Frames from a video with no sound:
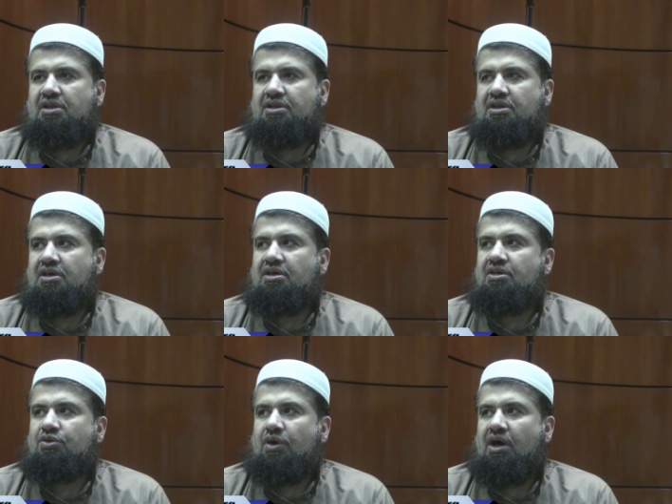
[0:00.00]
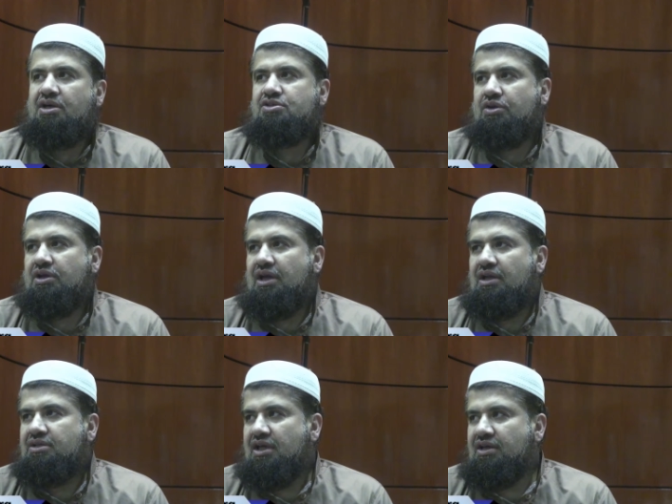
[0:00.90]
the dua is not
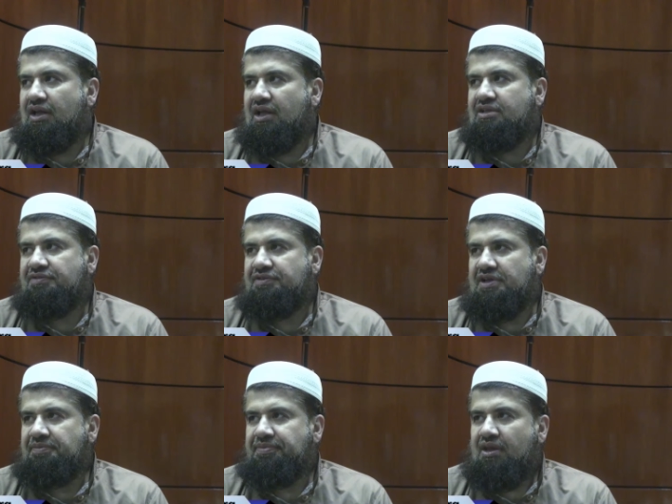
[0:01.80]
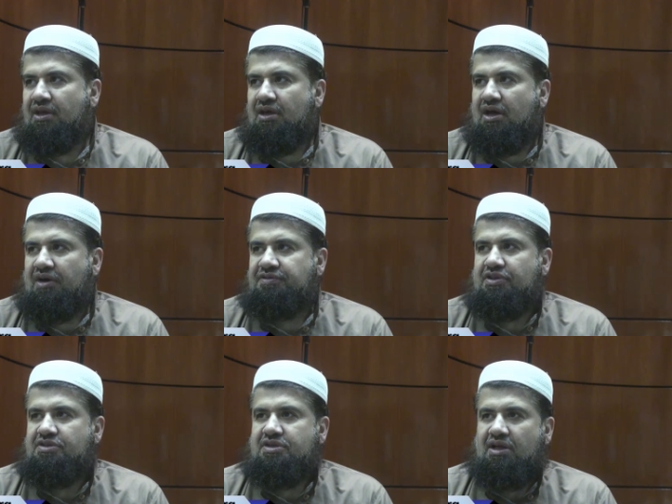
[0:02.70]
done collectively after
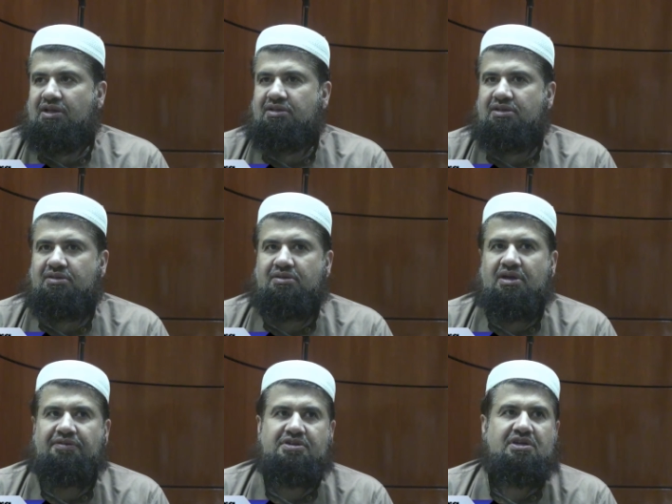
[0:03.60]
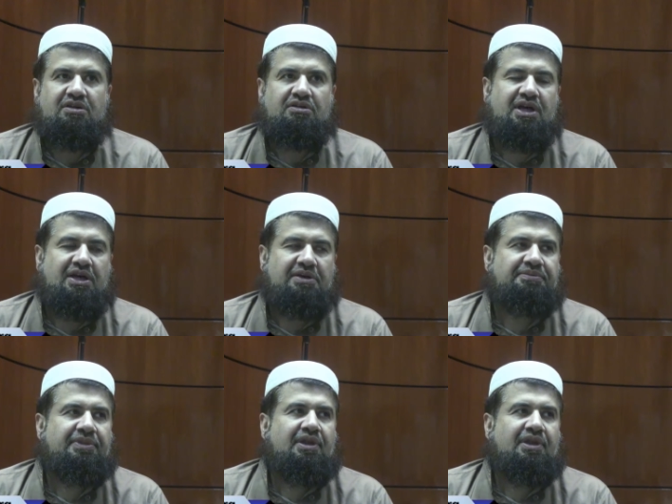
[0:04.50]
the salat every single time.